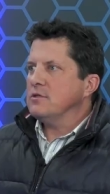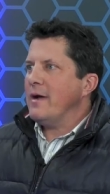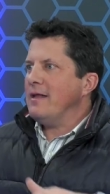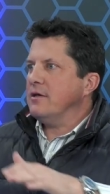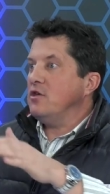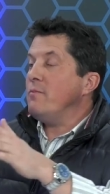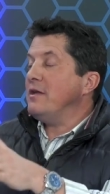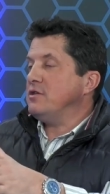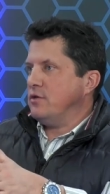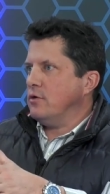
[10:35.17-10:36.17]
So Alec, you
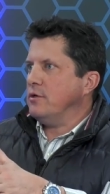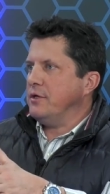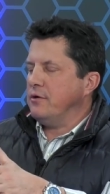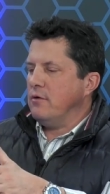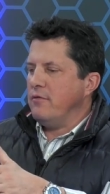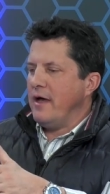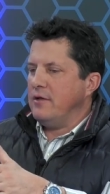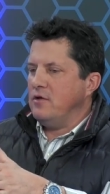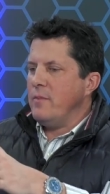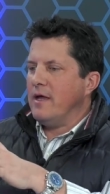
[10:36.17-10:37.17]
mentioned earlier
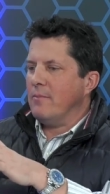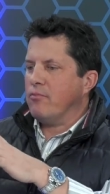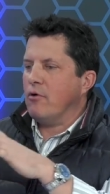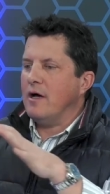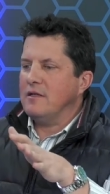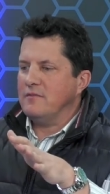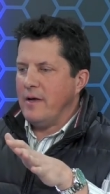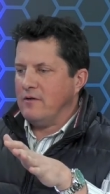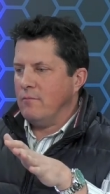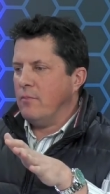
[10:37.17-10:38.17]
that you make a broad
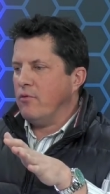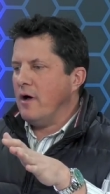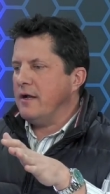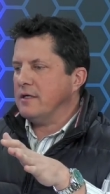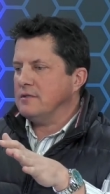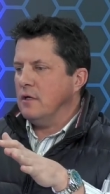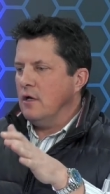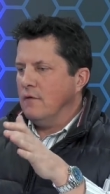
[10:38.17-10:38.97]
spectrum of products